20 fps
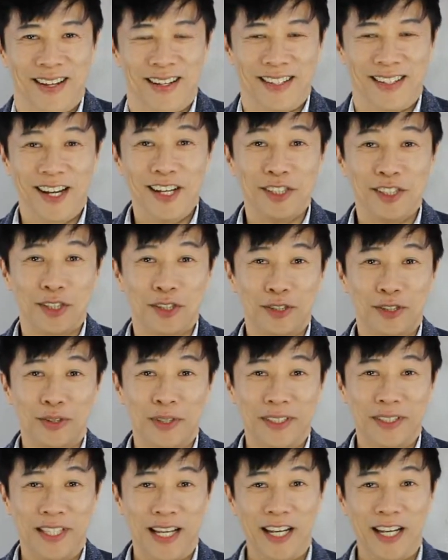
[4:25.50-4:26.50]
There's also
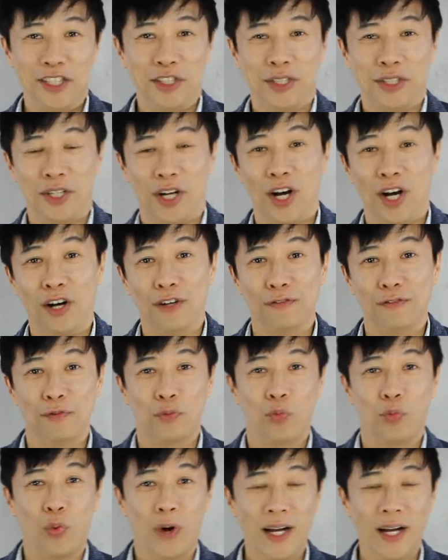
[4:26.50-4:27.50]
the danger of
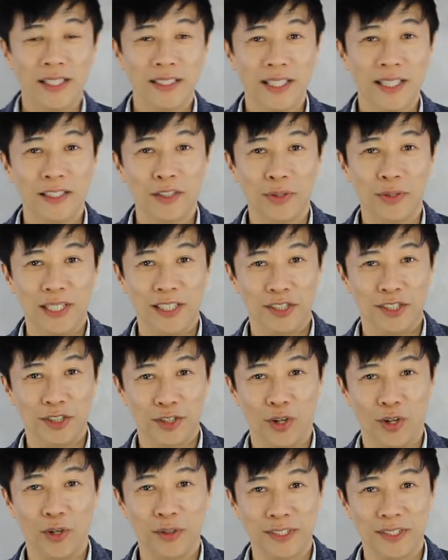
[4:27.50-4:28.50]
wanting to
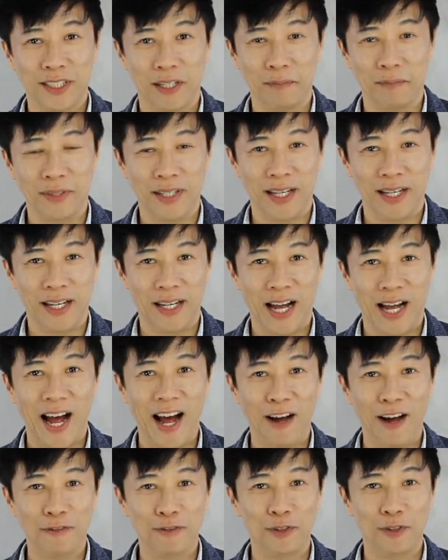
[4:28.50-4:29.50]
install something
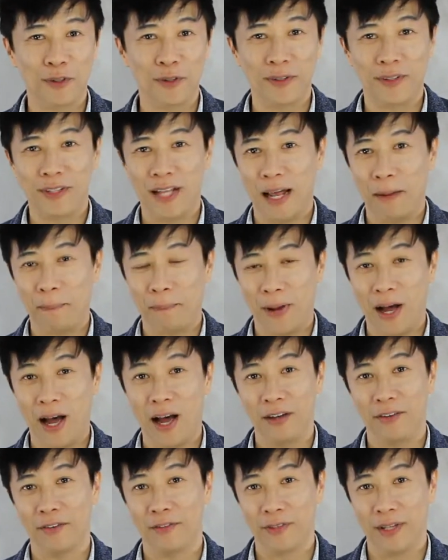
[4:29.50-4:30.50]
after that
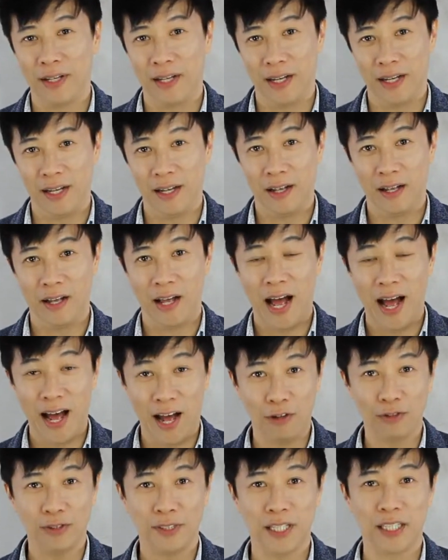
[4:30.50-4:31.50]
part of the
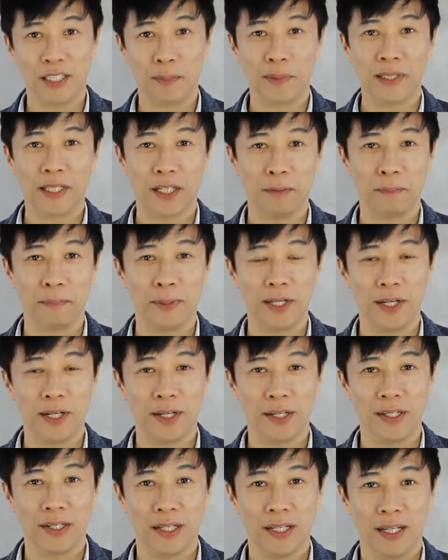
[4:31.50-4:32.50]
house has been
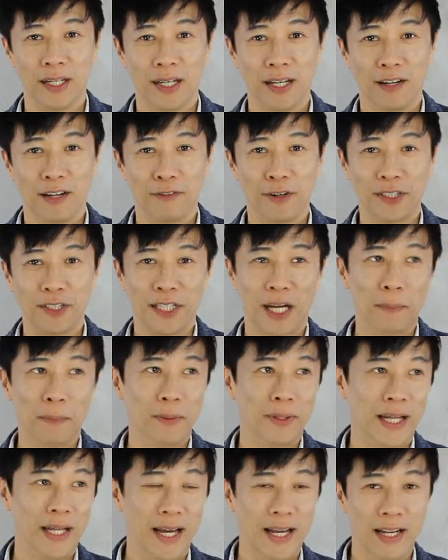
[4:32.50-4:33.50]
completed. For
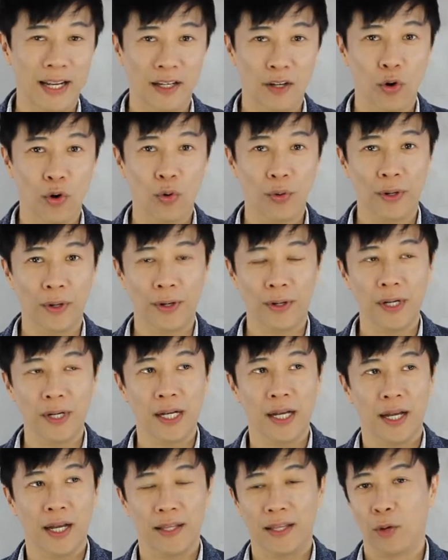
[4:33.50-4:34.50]
example, I had an owner
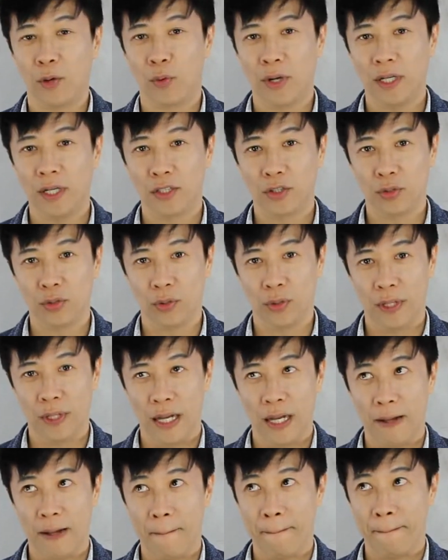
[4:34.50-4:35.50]
that wanted to
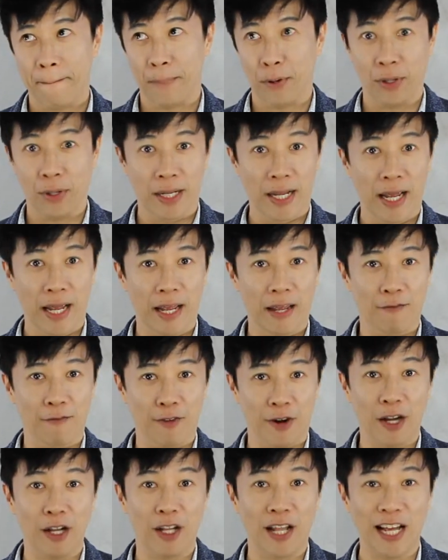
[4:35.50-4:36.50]
put a
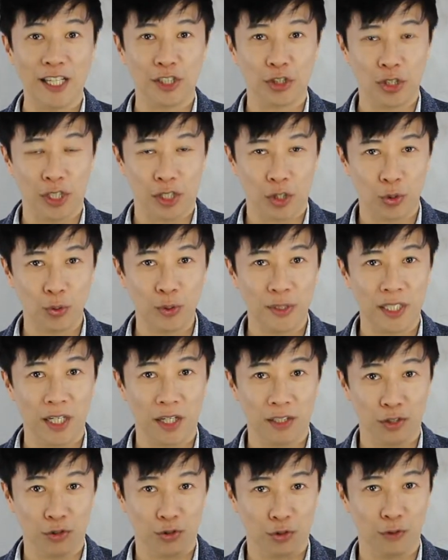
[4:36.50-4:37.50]
very large jacuzzi
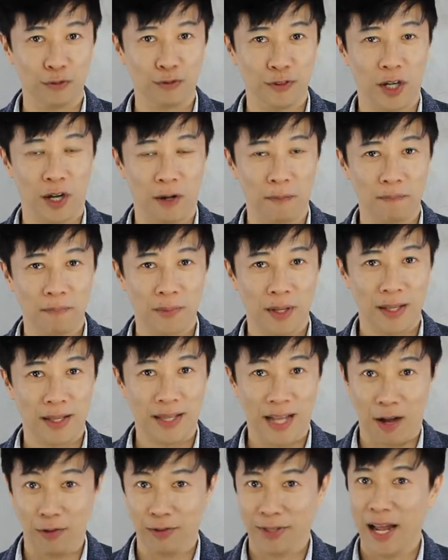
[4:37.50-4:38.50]
on the rooftop.
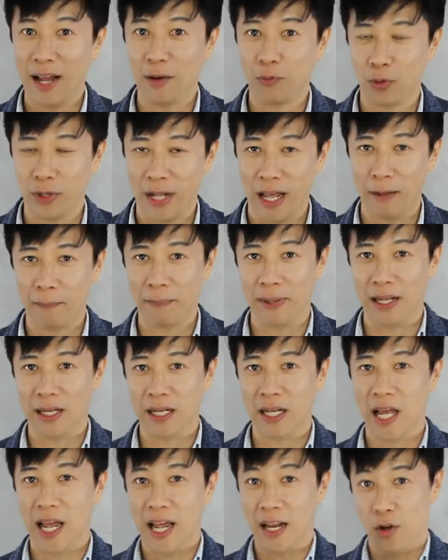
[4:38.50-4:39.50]
Now that would have
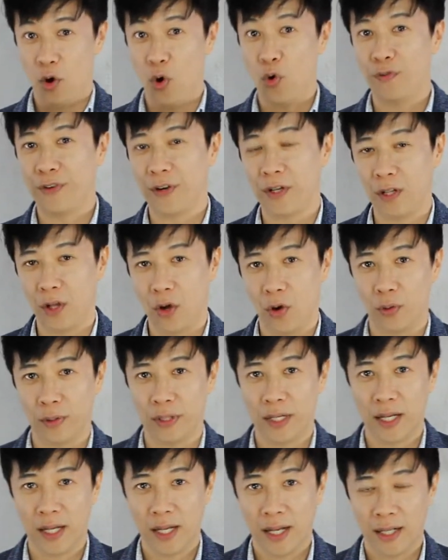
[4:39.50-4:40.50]
been an overload.
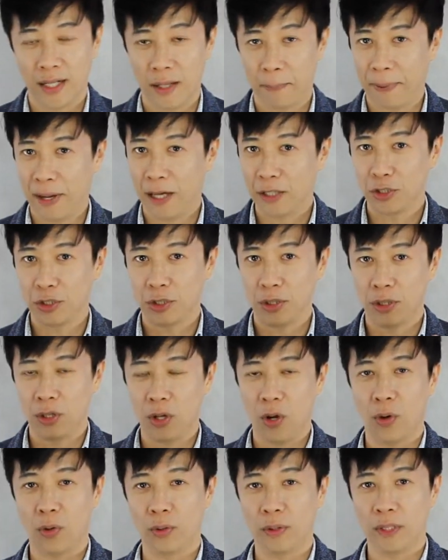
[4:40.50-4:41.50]
The punctual
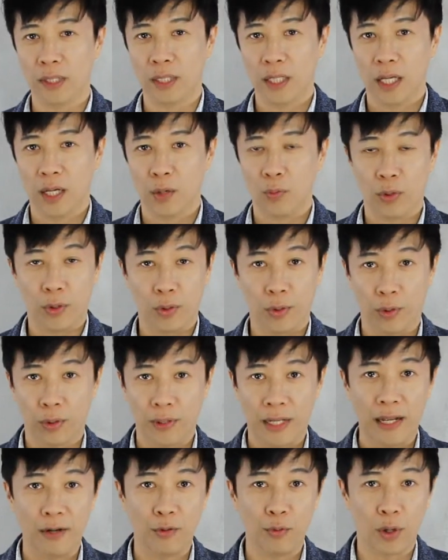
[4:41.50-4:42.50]
load would
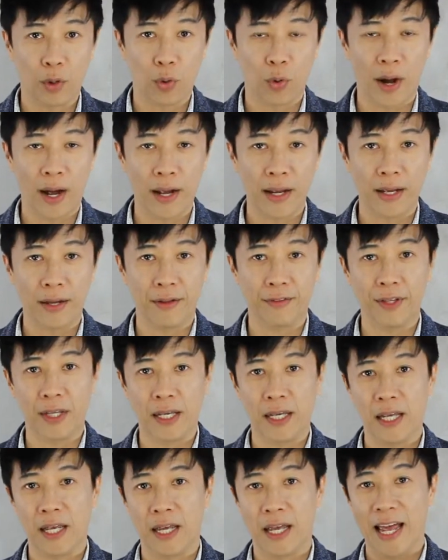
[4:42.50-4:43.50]
then require
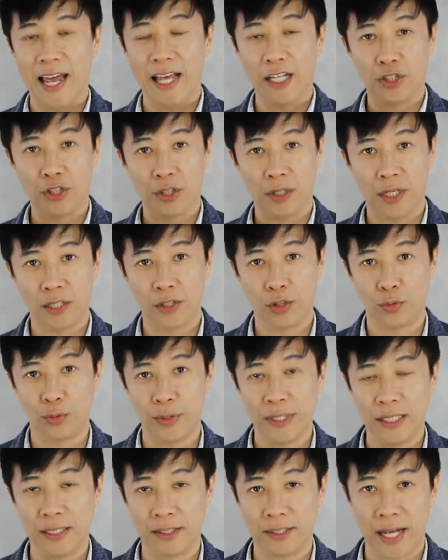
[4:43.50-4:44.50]
the engineer to
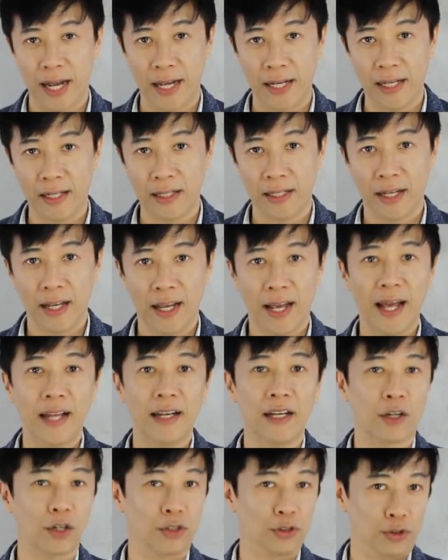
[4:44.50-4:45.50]
redesign it and
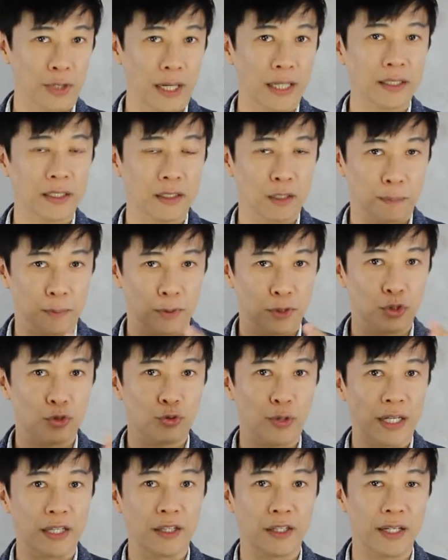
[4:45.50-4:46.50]
the contractor to put
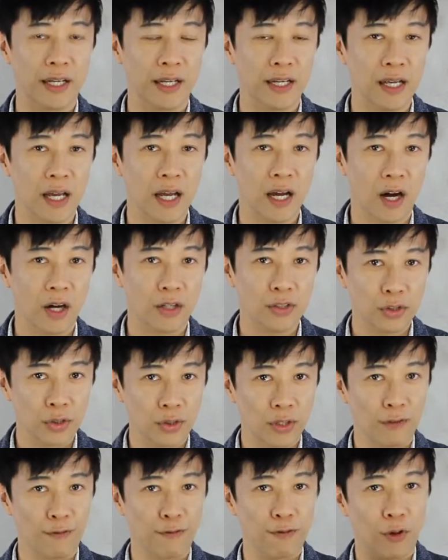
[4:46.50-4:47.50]
strengthening onto
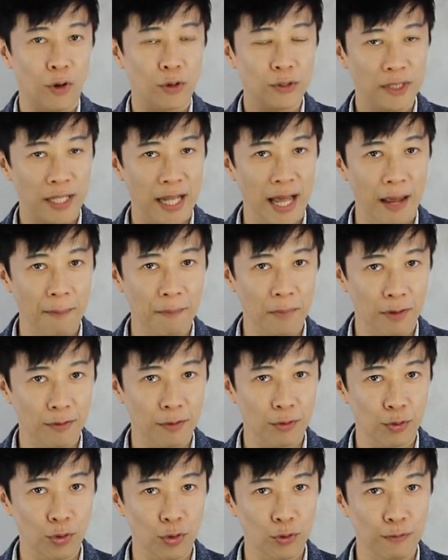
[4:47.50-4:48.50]
the floor slab on the
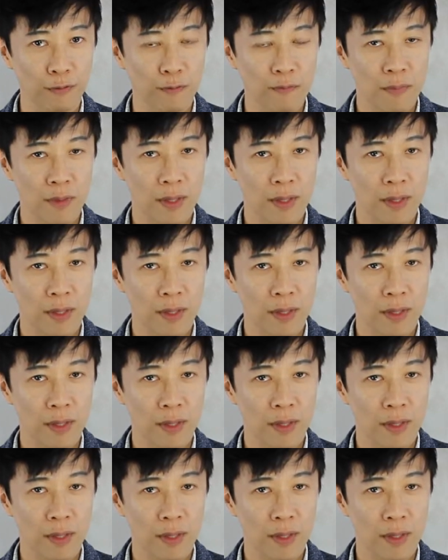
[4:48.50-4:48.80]
roof,